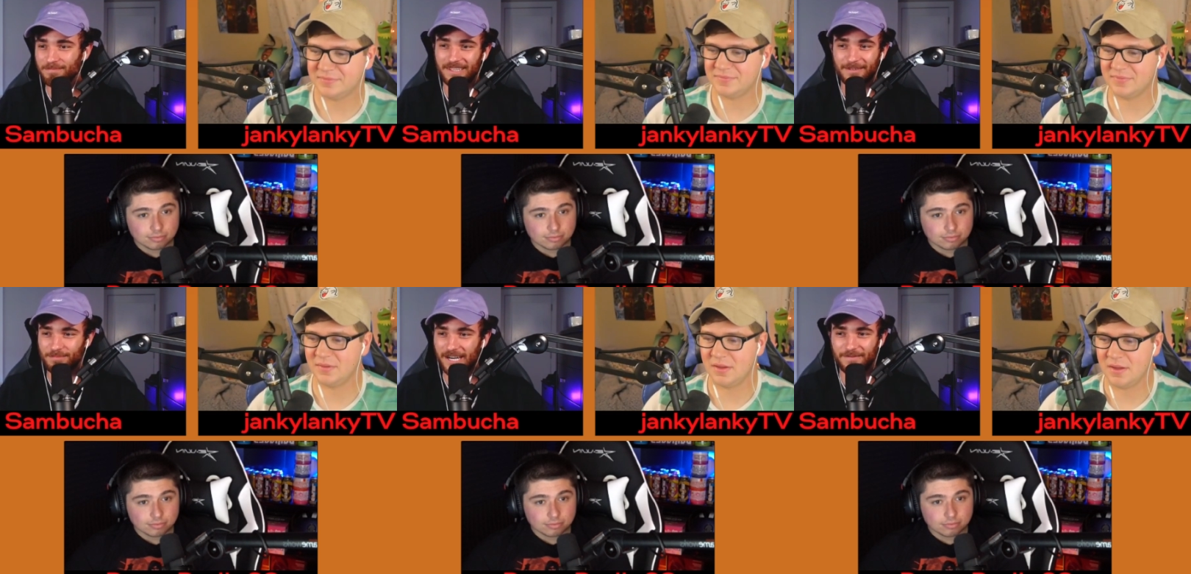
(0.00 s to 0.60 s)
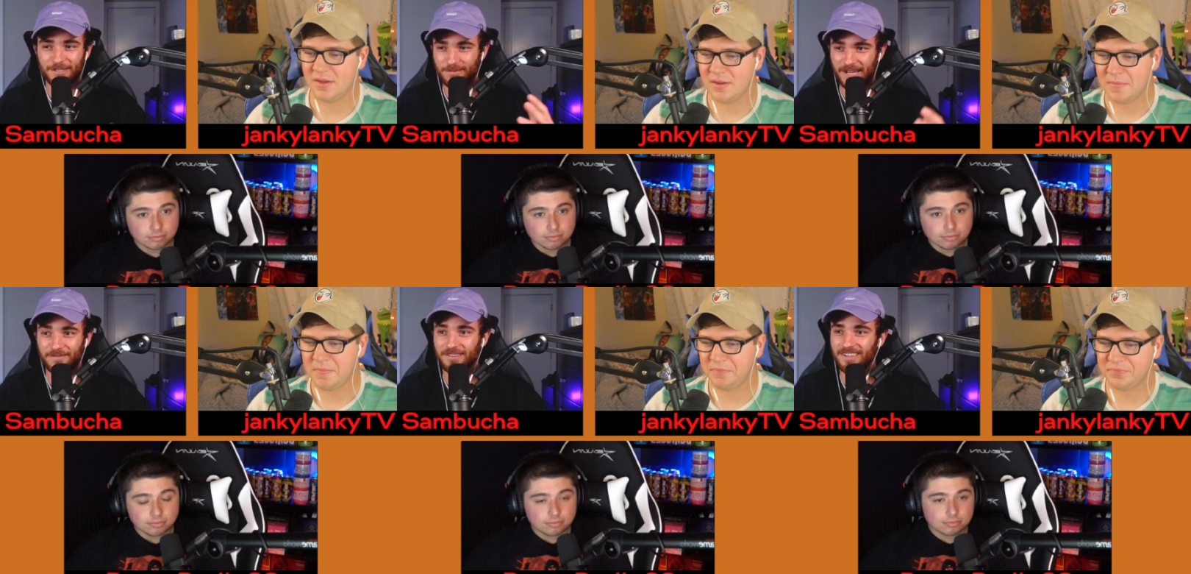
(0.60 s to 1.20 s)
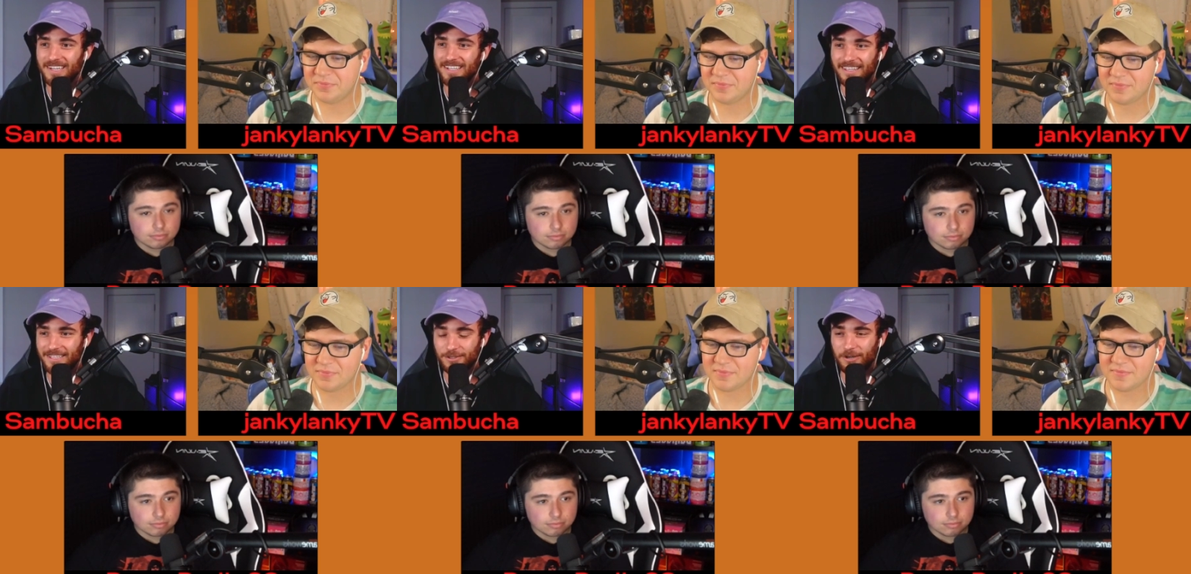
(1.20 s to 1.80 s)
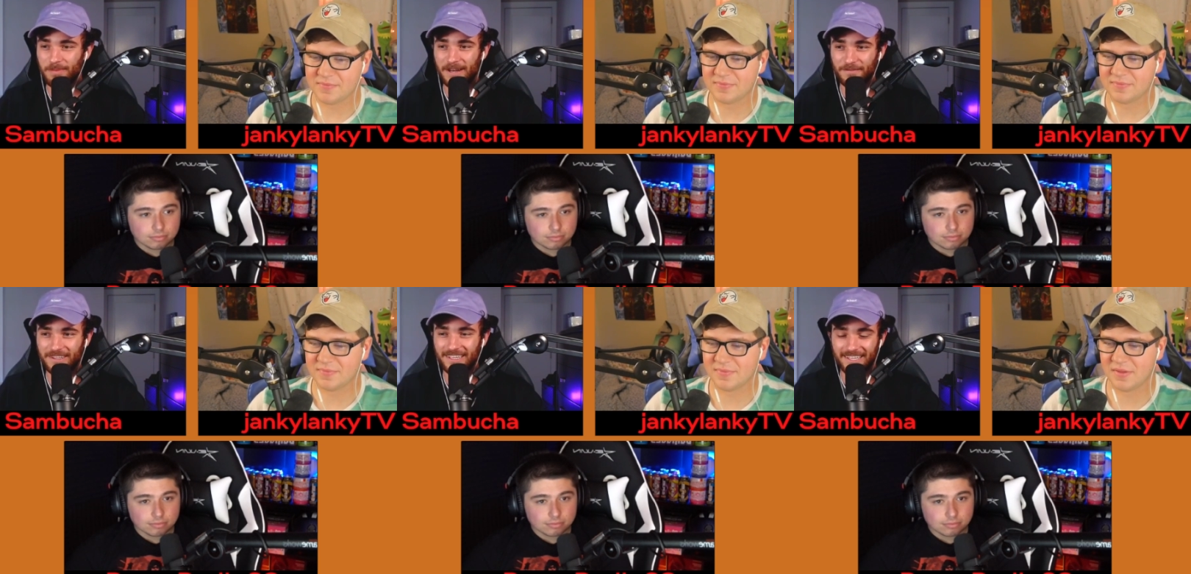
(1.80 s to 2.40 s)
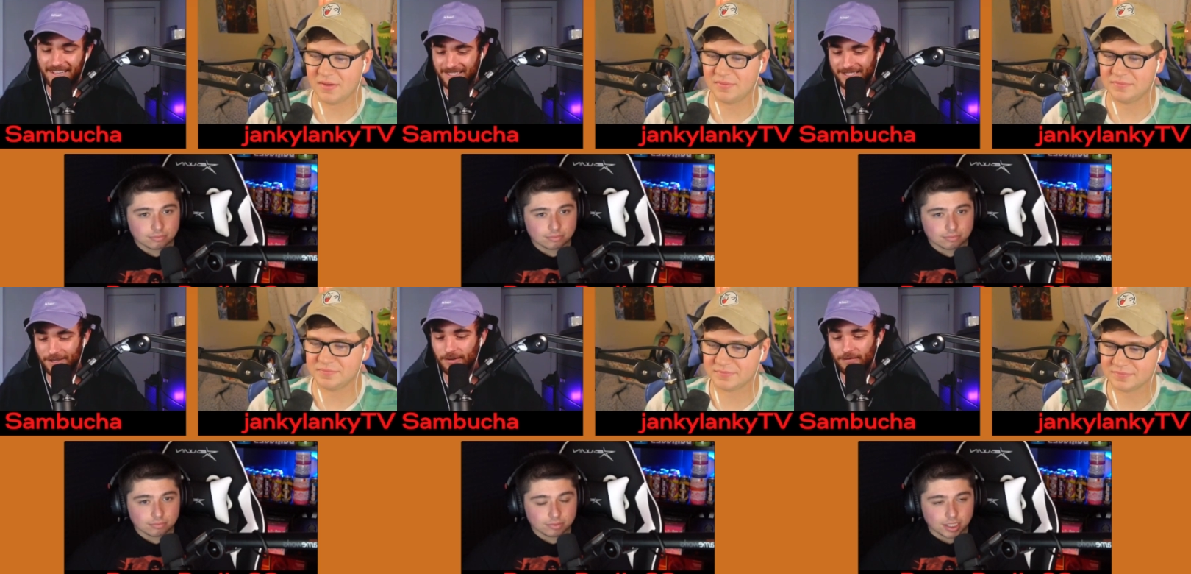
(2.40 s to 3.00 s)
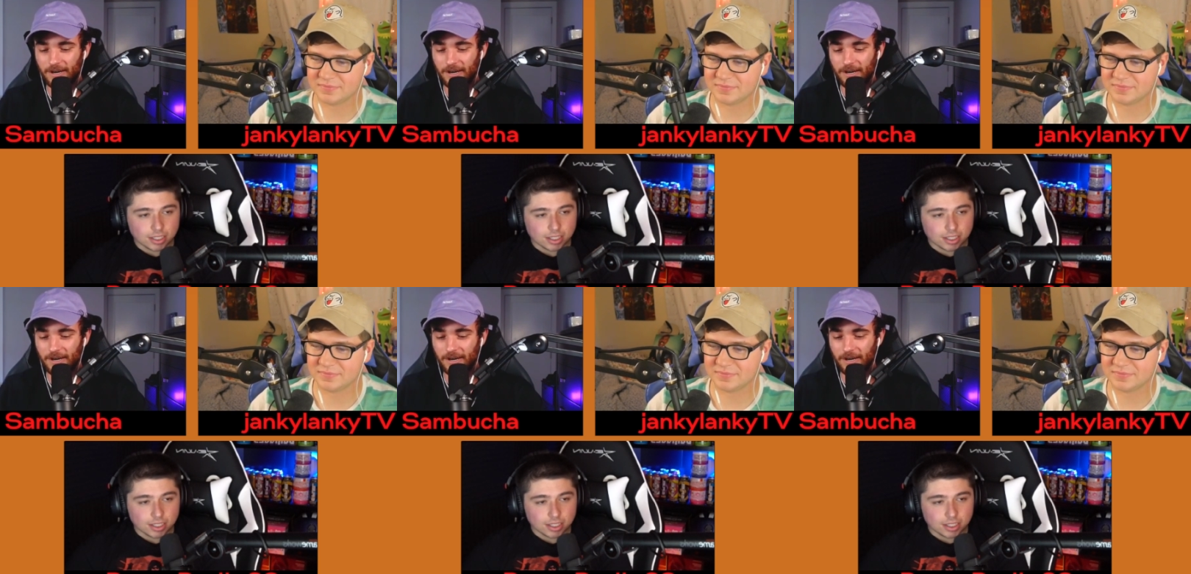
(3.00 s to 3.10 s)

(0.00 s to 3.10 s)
Speaker 1: like profits whatever it's all benefiting kids so it's yeah.